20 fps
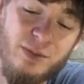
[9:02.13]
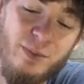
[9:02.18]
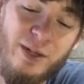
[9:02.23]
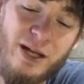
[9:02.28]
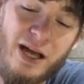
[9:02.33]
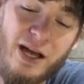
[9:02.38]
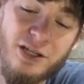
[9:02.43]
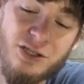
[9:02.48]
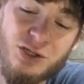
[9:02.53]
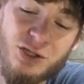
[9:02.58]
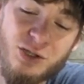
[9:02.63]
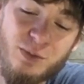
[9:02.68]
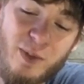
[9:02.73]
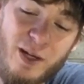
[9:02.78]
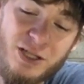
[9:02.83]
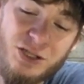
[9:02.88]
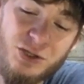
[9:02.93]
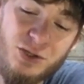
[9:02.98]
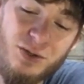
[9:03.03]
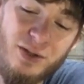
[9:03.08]
be extra
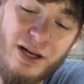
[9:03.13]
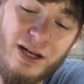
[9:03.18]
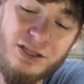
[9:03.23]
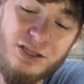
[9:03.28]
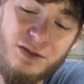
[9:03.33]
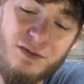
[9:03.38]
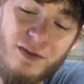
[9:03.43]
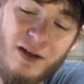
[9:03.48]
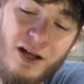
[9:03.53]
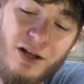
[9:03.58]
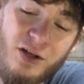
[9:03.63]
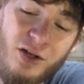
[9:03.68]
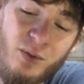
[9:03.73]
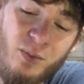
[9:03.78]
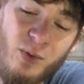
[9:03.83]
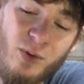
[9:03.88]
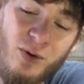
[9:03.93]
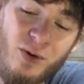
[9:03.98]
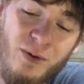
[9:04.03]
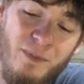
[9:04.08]
special, extra
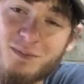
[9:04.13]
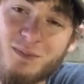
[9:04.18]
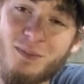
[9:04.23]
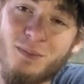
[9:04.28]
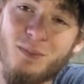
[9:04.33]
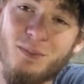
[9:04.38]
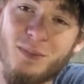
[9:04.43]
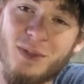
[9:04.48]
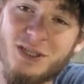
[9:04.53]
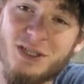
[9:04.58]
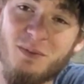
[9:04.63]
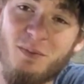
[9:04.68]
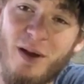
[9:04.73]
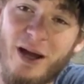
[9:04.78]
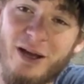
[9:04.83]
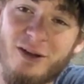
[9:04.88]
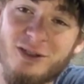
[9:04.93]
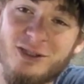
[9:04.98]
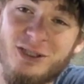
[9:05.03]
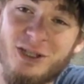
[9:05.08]
valuable, it's a
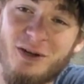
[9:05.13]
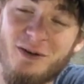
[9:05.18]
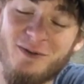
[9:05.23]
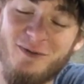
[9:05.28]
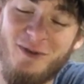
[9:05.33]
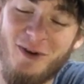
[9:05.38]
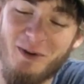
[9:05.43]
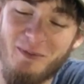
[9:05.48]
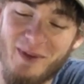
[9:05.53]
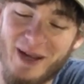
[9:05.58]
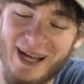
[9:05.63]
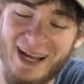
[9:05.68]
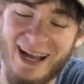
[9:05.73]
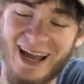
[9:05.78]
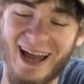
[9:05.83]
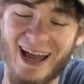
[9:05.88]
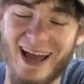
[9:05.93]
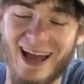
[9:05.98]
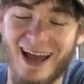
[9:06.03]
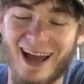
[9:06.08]
milestone for
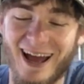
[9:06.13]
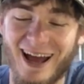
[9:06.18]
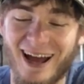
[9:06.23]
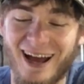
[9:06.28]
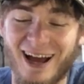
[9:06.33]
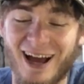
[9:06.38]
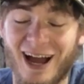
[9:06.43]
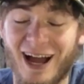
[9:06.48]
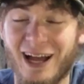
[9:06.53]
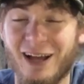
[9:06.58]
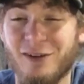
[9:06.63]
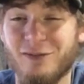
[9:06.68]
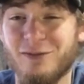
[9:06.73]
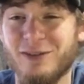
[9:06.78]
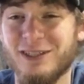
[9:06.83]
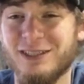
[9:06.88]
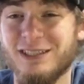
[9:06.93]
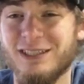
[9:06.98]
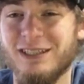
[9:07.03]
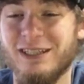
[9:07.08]
me, I have
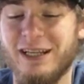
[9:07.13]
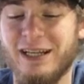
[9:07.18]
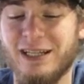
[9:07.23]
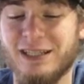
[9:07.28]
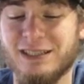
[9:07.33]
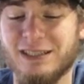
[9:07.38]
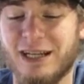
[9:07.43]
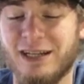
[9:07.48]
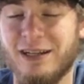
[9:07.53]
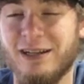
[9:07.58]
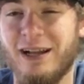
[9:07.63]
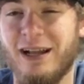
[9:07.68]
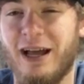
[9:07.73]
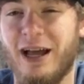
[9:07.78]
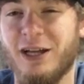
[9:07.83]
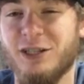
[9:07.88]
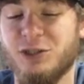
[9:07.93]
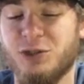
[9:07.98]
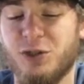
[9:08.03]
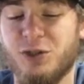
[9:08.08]
listed these at an
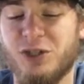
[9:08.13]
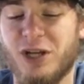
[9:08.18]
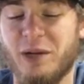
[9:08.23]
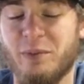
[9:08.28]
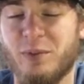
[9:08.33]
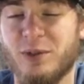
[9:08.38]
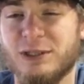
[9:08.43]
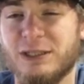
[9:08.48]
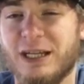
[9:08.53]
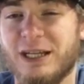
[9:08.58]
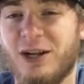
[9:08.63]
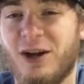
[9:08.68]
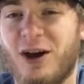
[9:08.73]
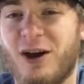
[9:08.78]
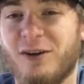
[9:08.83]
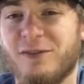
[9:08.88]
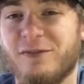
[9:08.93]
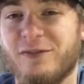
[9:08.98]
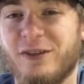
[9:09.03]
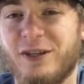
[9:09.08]
extra 10%
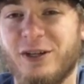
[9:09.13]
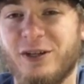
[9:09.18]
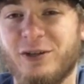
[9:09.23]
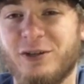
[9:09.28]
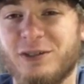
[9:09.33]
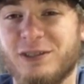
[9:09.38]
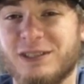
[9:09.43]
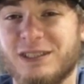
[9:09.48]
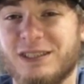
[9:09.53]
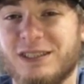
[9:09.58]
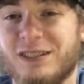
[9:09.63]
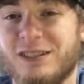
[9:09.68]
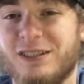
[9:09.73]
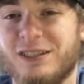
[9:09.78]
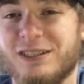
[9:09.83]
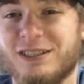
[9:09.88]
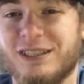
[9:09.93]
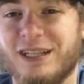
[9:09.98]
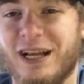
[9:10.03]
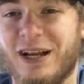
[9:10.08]
off. Use
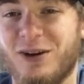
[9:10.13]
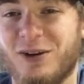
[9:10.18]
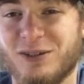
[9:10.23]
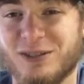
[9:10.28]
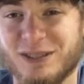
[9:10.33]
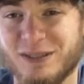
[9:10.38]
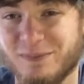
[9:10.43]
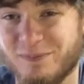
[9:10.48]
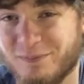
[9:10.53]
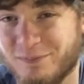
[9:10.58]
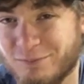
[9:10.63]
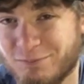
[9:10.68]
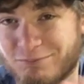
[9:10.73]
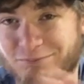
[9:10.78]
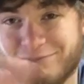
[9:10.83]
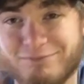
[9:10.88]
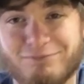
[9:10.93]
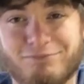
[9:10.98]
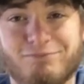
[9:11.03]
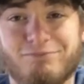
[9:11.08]
discount,
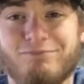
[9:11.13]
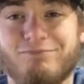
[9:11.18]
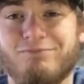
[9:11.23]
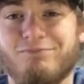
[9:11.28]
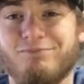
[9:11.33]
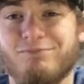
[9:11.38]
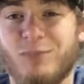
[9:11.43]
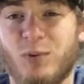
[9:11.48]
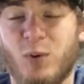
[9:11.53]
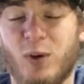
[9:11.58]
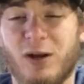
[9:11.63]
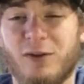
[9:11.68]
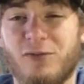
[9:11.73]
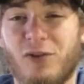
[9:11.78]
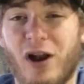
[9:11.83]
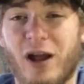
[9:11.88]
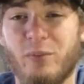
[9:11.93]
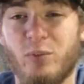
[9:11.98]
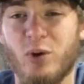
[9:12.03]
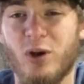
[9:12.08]

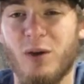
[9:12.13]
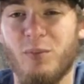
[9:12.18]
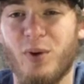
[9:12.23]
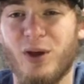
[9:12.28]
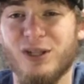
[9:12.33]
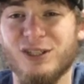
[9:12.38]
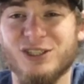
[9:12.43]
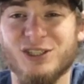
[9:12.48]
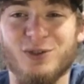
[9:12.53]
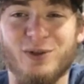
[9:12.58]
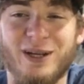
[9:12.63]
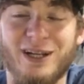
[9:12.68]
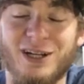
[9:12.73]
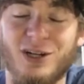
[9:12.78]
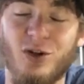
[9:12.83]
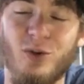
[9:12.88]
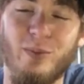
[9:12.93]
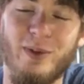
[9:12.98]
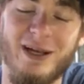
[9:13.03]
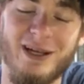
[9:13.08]
whatever I put up on the screen.
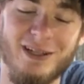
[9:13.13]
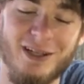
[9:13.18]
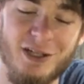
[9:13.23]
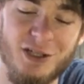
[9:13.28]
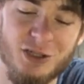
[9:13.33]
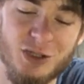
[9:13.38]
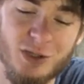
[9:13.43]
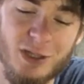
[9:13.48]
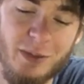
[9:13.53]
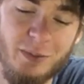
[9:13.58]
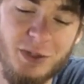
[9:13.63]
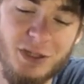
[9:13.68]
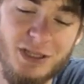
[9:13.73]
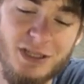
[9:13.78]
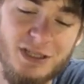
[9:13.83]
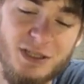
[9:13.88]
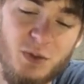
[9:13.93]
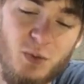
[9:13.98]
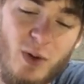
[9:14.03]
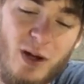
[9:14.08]
It'll be in the description
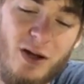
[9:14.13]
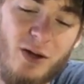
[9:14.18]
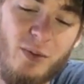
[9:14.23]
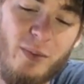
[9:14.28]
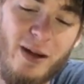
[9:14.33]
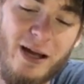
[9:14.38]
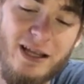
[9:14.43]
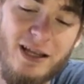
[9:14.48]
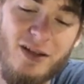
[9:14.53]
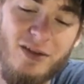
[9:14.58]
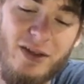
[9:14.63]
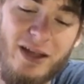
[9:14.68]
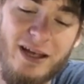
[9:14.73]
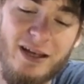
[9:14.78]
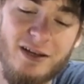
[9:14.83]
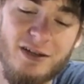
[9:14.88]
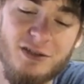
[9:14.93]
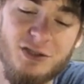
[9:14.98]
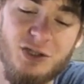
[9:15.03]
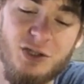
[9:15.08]
as well by the
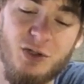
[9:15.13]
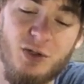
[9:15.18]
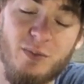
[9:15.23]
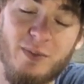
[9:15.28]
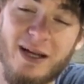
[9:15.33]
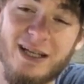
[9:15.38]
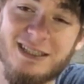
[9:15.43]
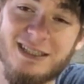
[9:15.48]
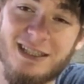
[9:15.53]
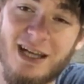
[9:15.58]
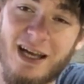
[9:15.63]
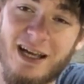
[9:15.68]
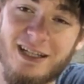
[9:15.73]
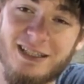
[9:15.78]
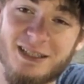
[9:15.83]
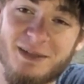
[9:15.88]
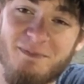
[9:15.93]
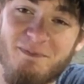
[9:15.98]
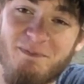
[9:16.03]
link to my site.